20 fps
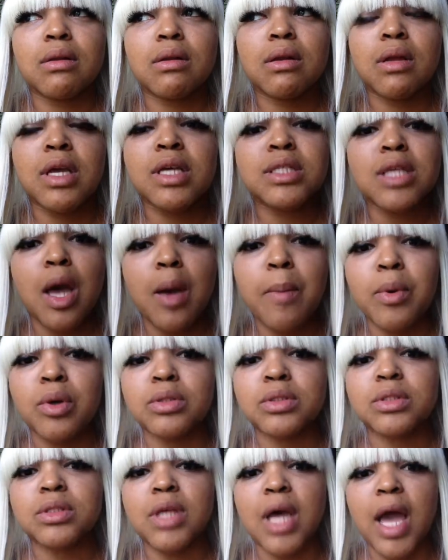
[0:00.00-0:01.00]

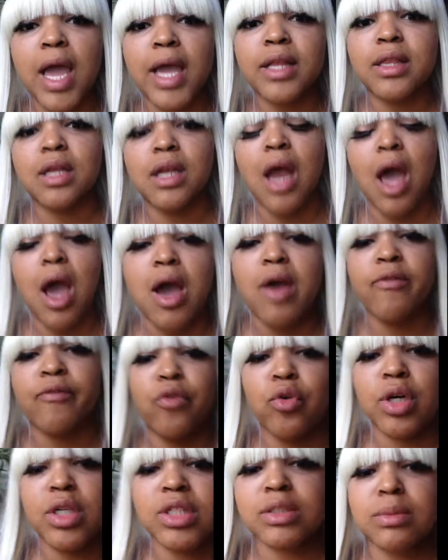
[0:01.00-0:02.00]
the law
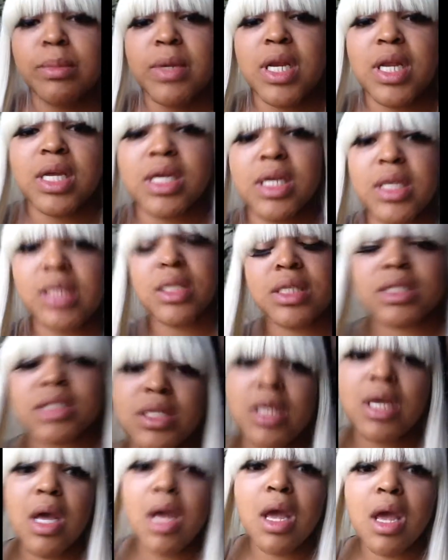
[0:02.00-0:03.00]
enforcement is
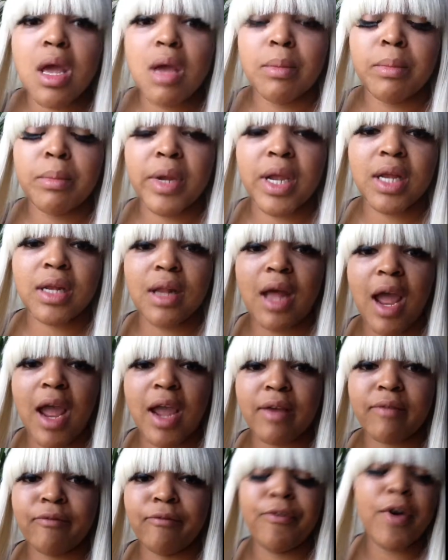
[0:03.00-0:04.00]
being
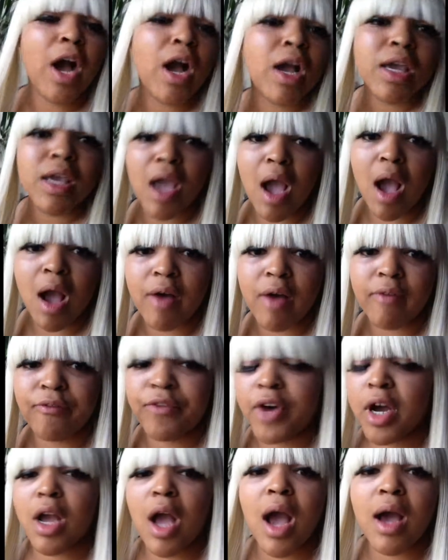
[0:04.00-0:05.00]
like, fuck y'all,
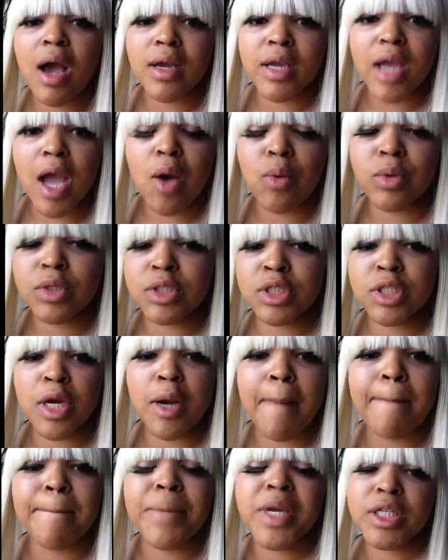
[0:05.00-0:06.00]
fuck all y'all. We're just
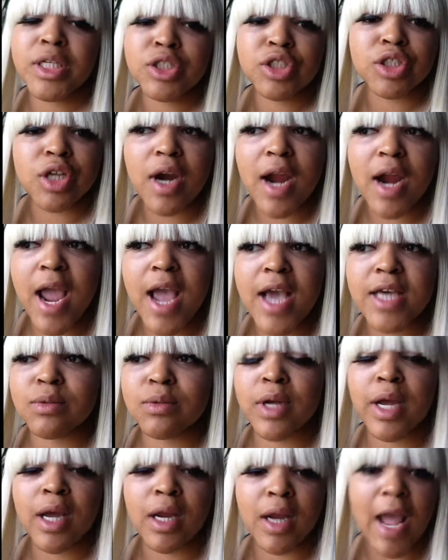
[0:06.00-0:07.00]
gonna beat your ass.
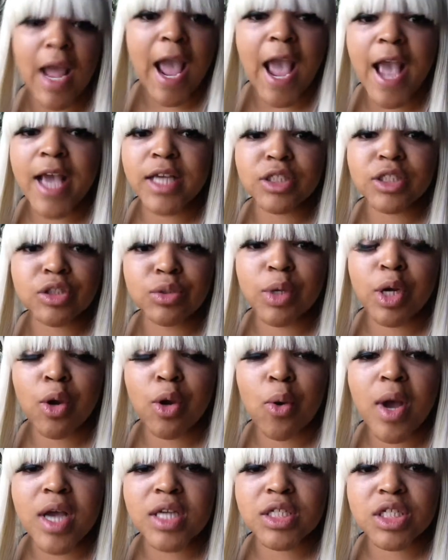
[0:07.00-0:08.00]
We're not gonna ask you any
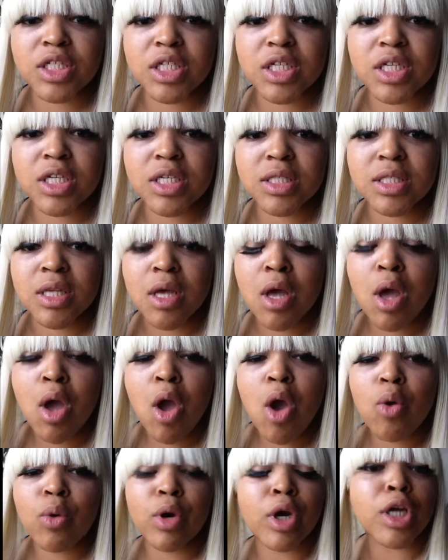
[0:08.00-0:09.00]
questions.
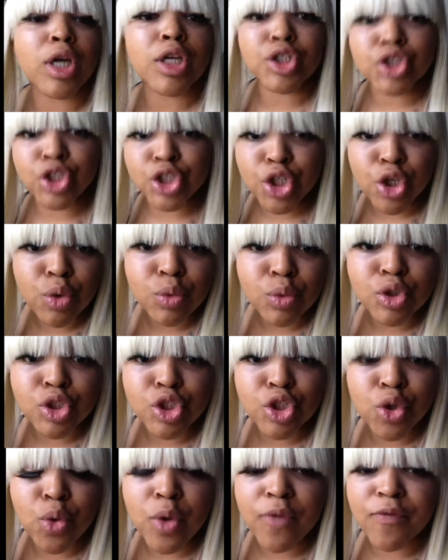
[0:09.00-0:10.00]
We're gonna
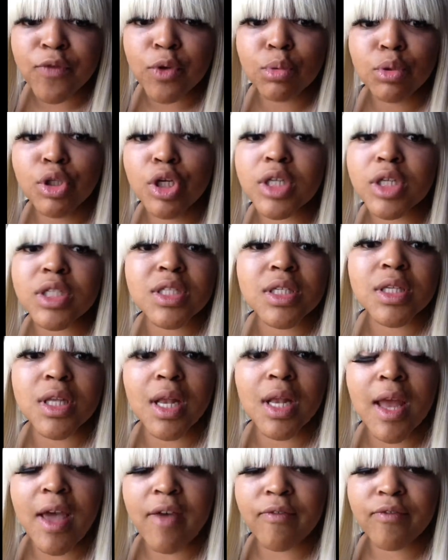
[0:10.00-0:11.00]
shoot you if you look to the
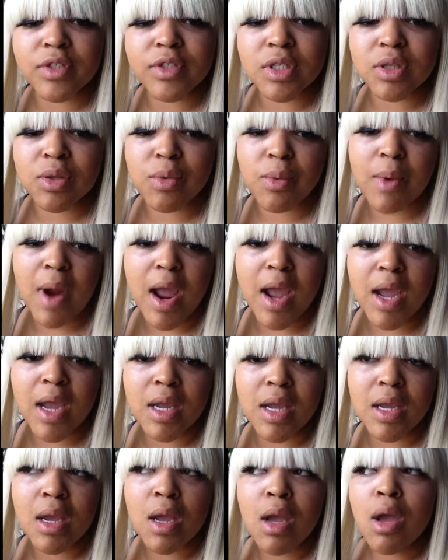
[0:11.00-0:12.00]
left or to the
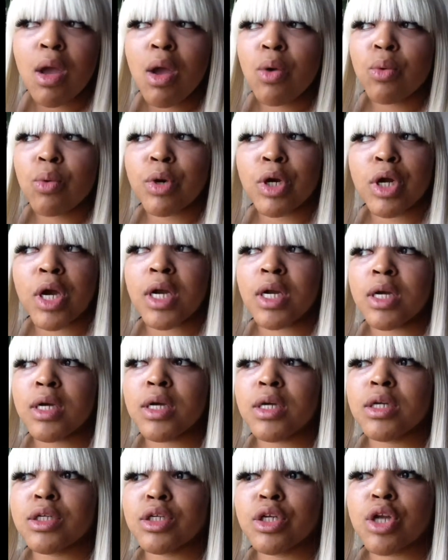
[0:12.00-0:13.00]
right. We're
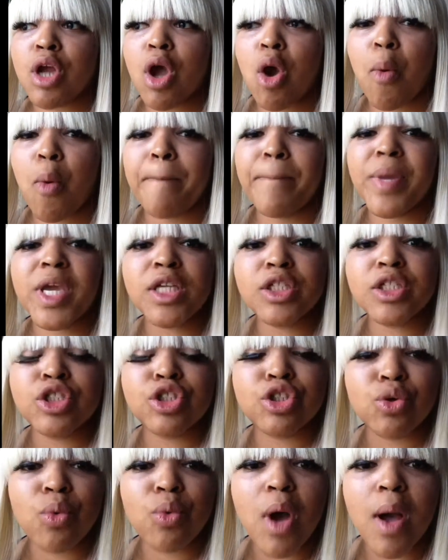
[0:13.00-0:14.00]
gonna,
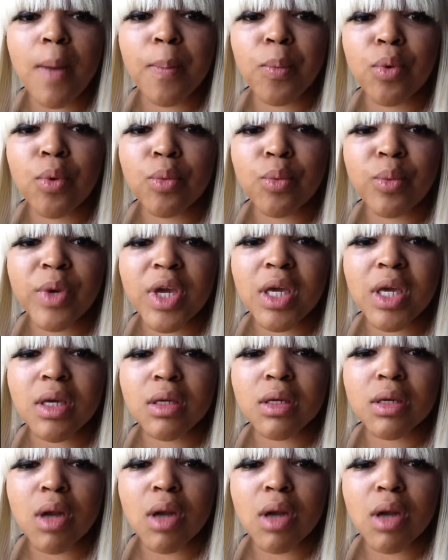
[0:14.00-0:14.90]
beat you up when we,